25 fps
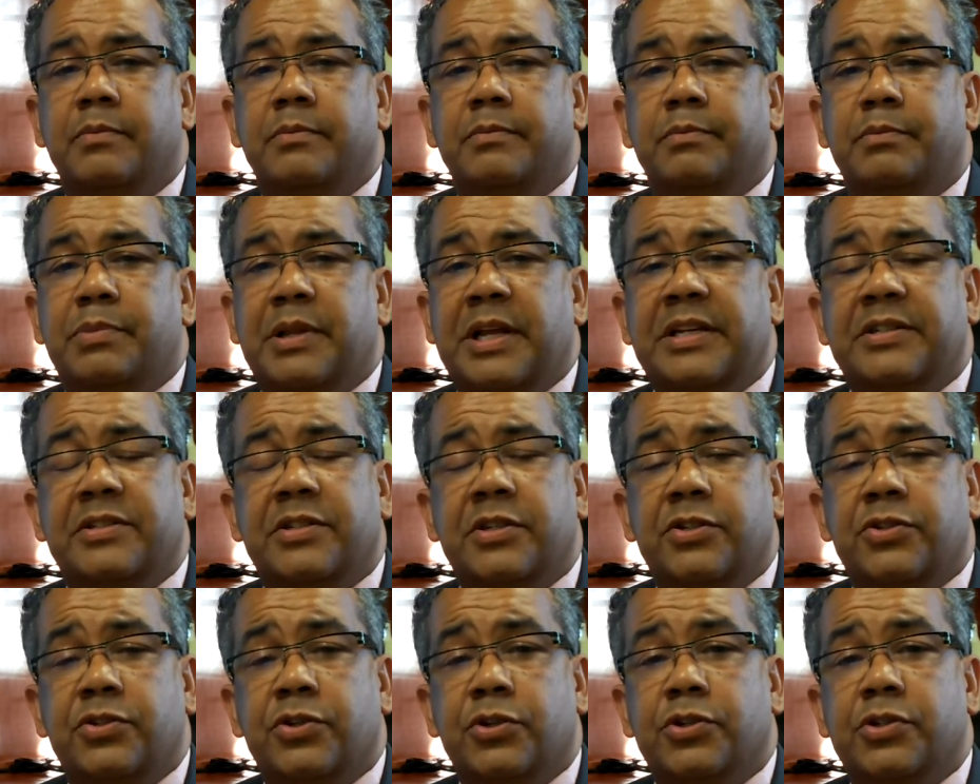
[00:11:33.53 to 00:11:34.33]

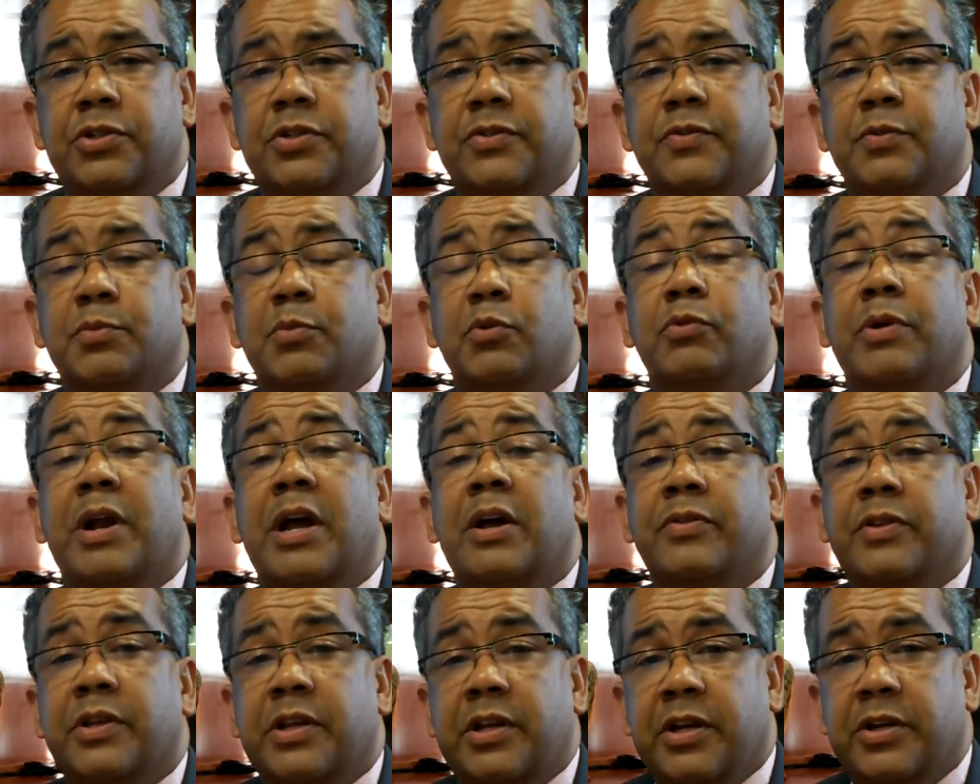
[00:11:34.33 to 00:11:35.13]
plastic surgeons from
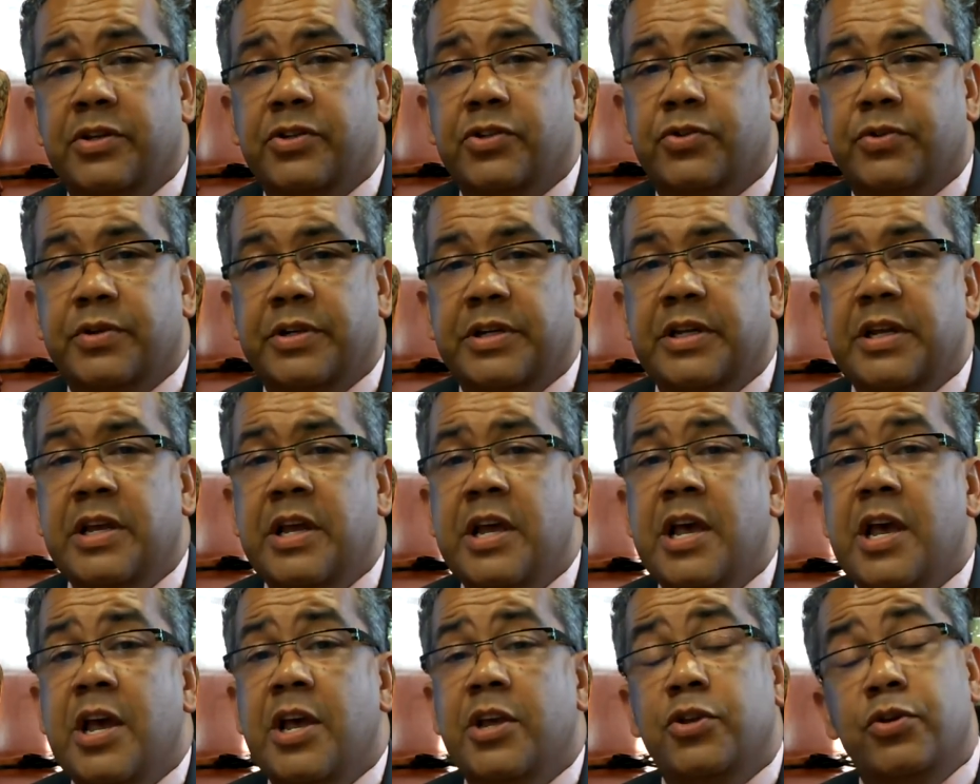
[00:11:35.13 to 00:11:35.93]
around the country.
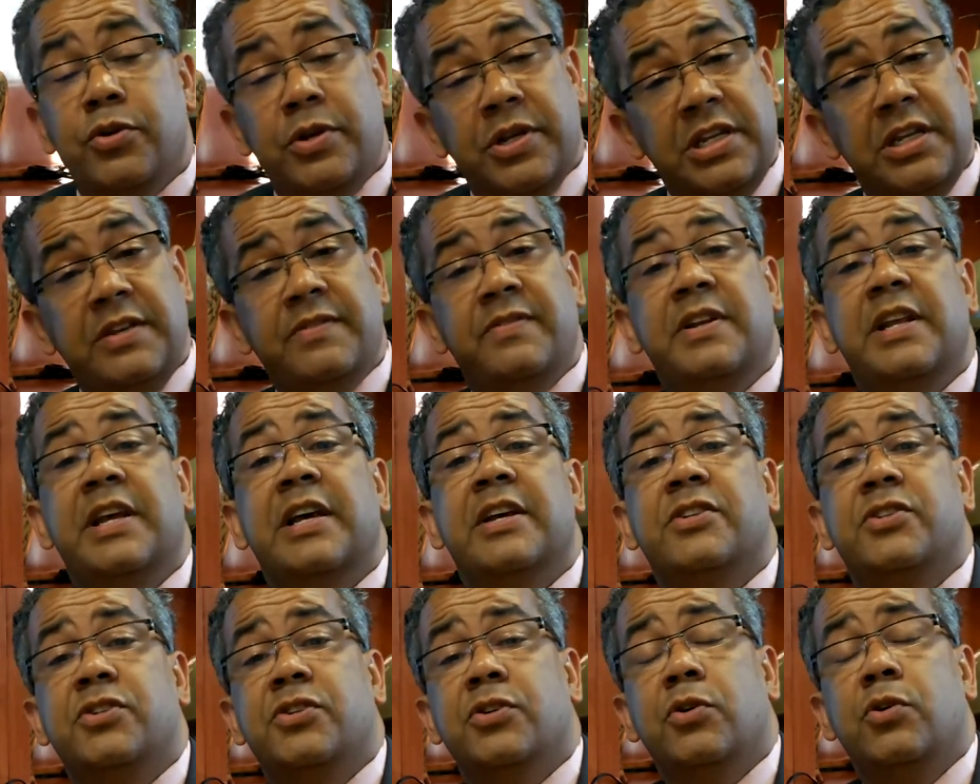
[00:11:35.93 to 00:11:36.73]
You can even
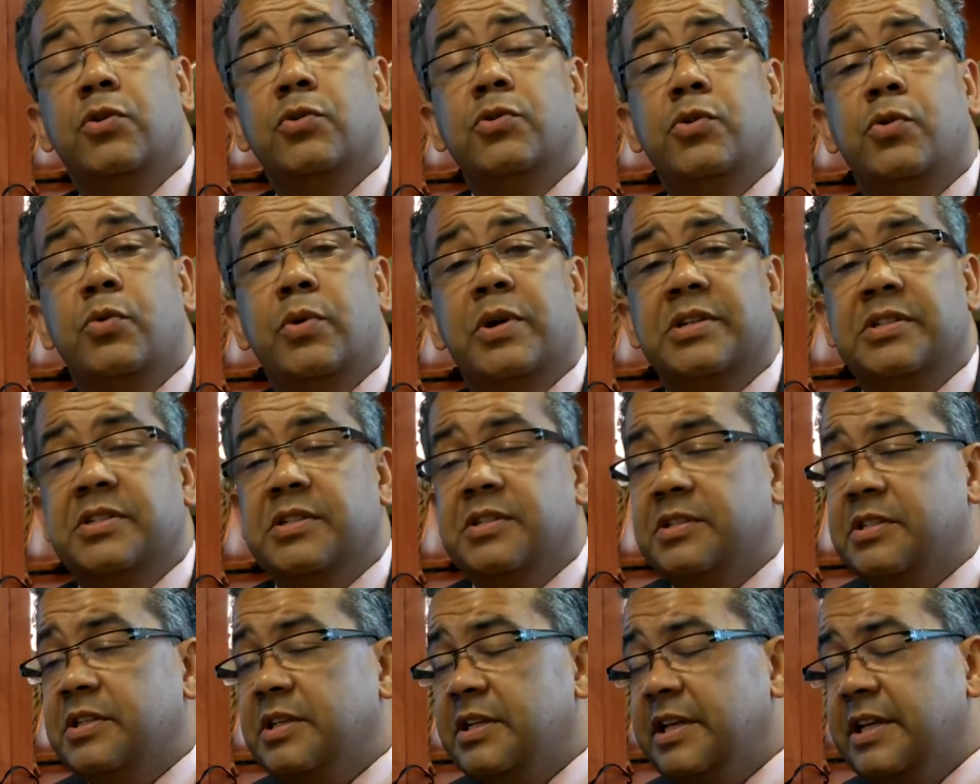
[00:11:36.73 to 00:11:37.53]
ask your own
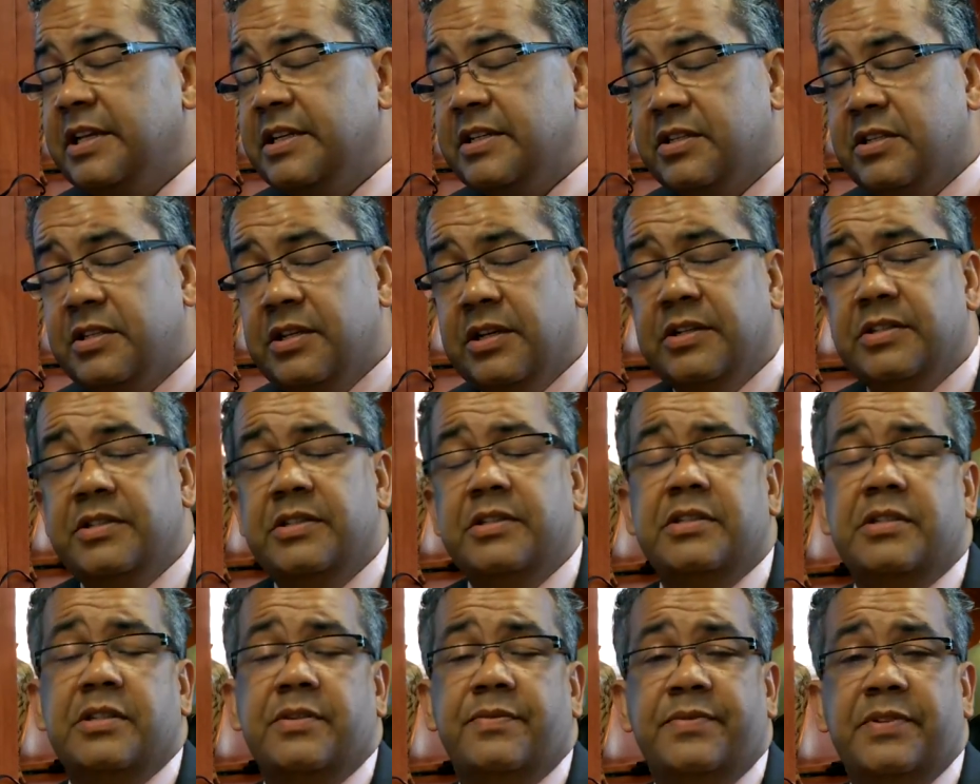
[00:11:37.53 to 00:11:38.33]
questions and get
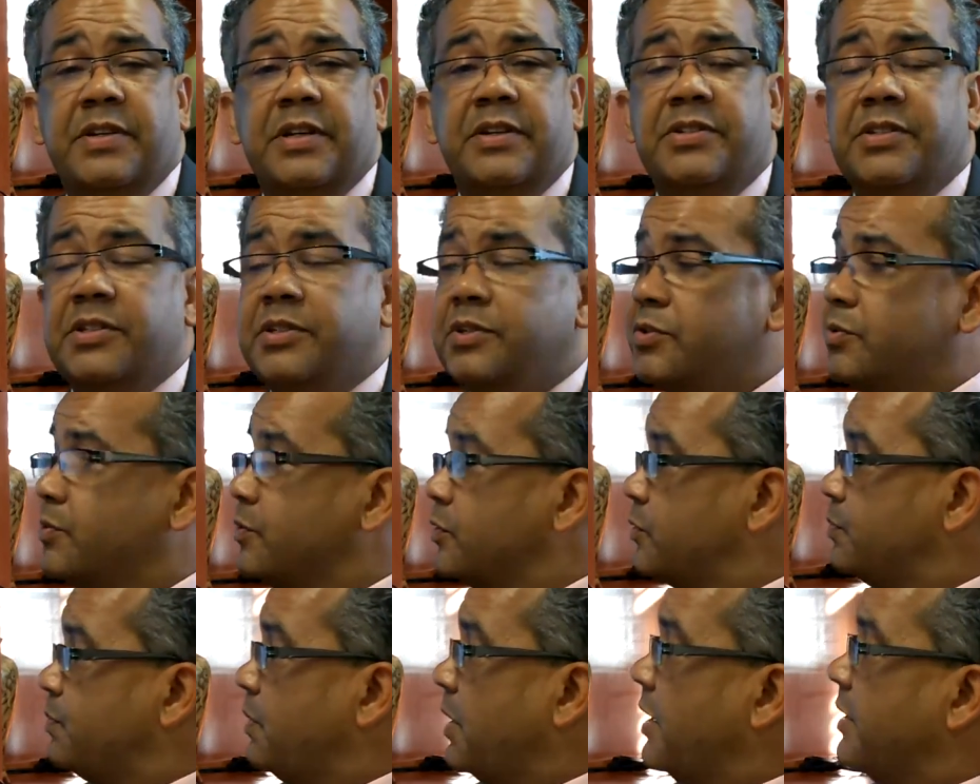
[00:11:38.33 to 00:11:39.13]
dozens of
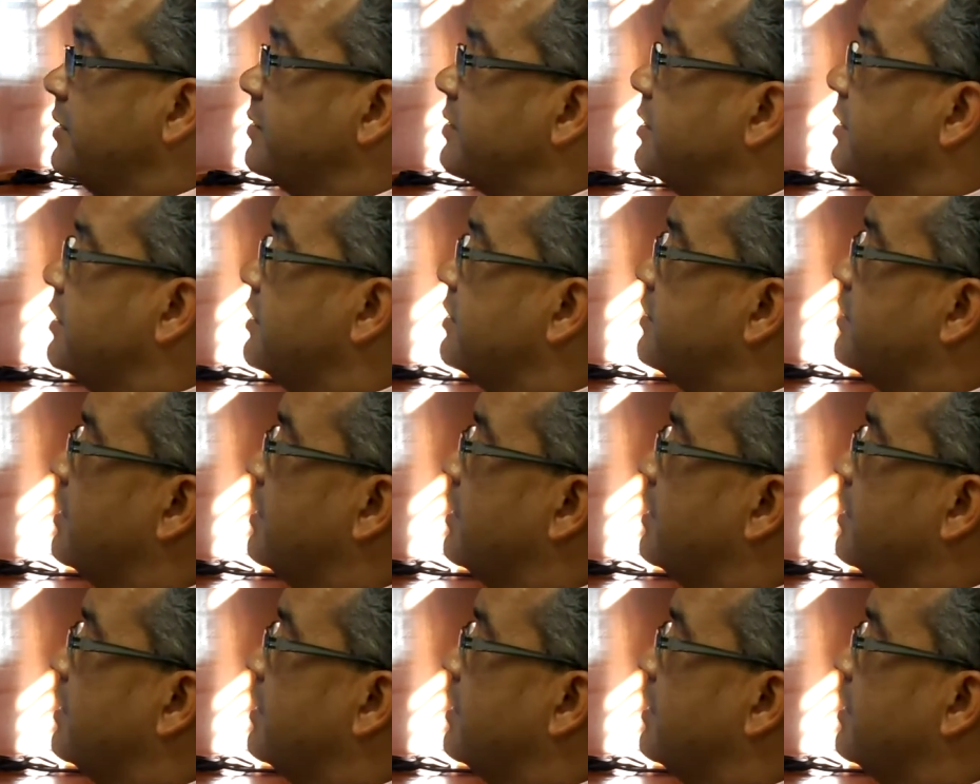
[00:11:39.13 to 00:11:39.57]
responses.